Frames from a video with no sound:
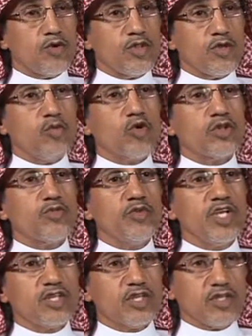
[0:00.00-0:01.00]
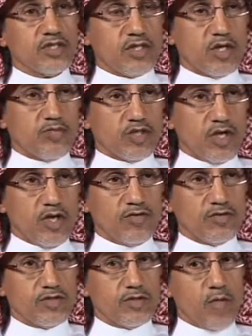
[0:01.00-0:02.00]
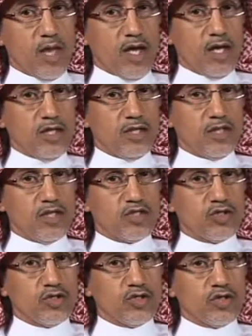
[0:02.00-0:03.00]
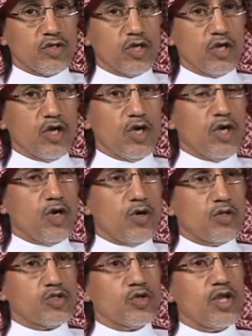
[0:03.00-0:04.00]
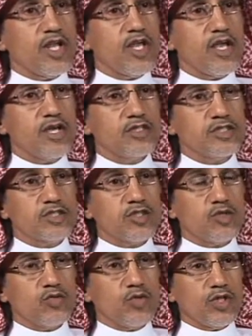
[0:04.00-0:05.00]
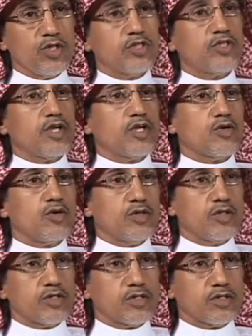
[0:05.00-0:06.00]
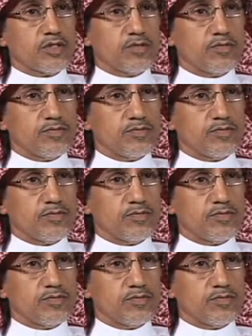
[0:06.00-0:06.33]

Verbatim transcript: the board meetings themselves, and he should also liaise with the stakeholders.